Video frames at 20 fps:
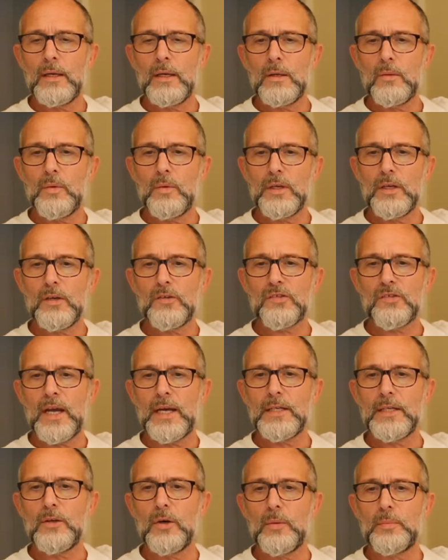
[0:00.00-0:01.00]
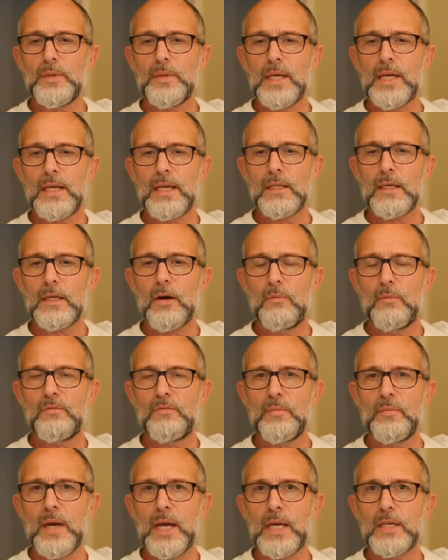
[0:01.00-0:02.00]
When you sign up, you get the
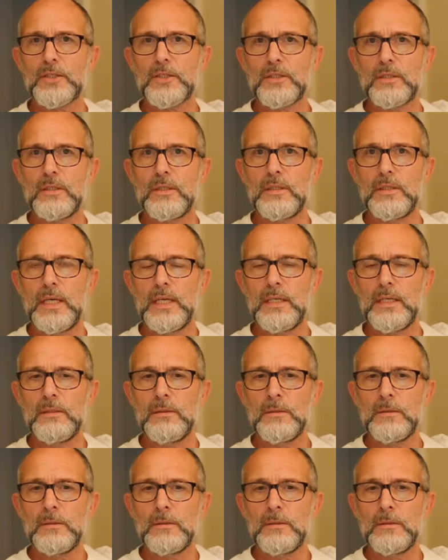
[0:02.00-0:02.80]
confirmation, and then